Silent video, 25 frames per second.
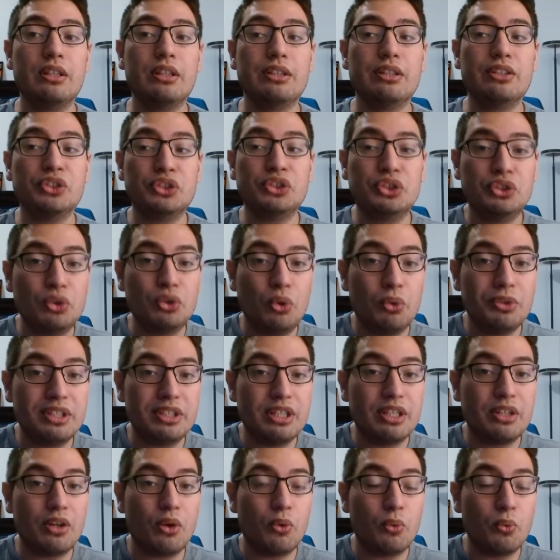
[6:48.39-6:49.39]
the show
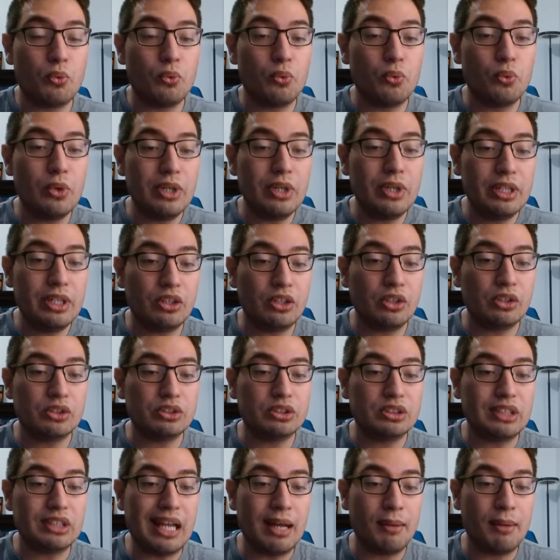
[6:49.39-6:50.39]
did a really good
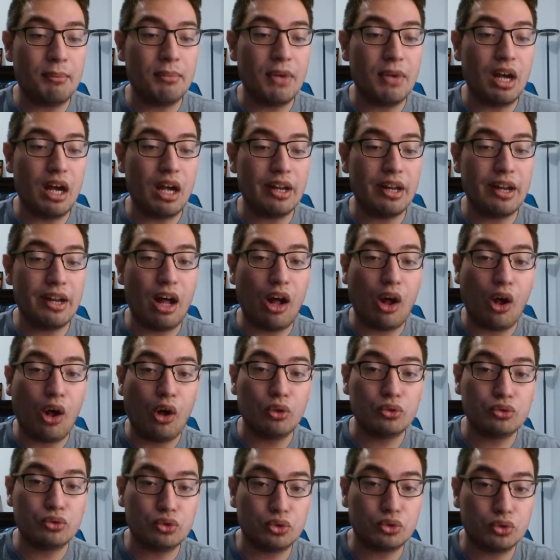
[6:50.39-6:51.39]
job at
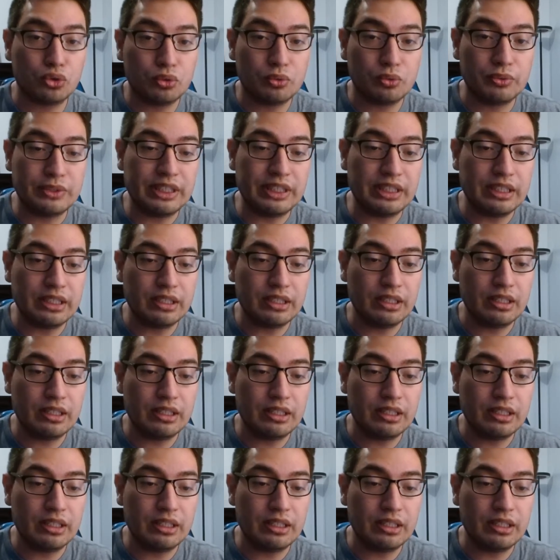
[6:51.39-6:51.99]
altering